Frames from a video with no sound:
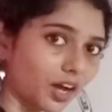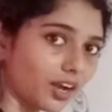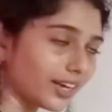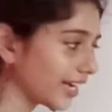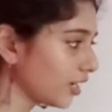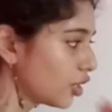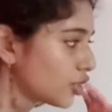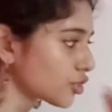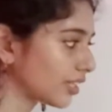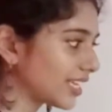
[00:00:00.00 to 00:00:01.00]

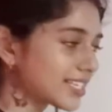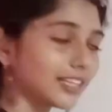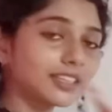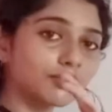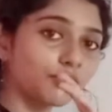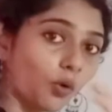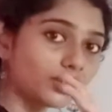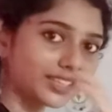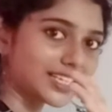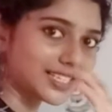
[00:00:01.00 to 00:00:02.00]
Alright, so these are the
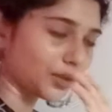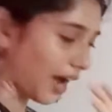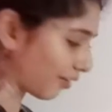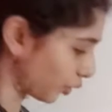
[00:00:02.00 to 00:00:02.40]
4 things that you have